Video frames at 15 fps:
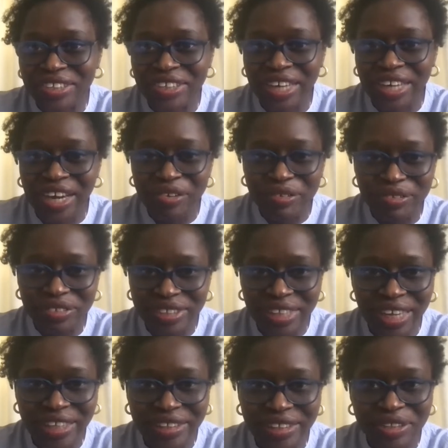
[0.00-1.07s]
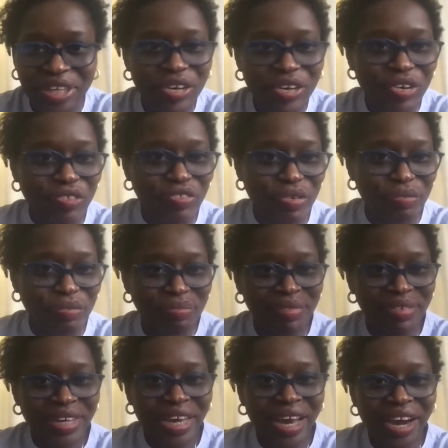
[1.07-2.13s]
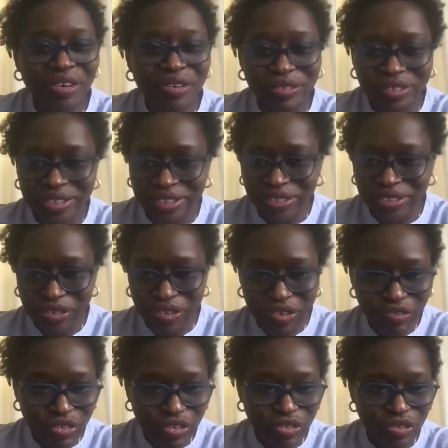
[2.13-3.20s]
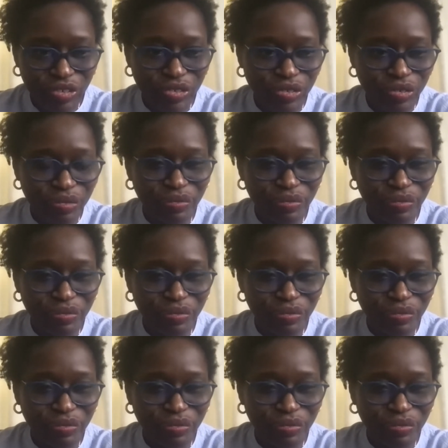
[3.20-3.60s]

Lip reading: Howard can take over. Howard, over to you.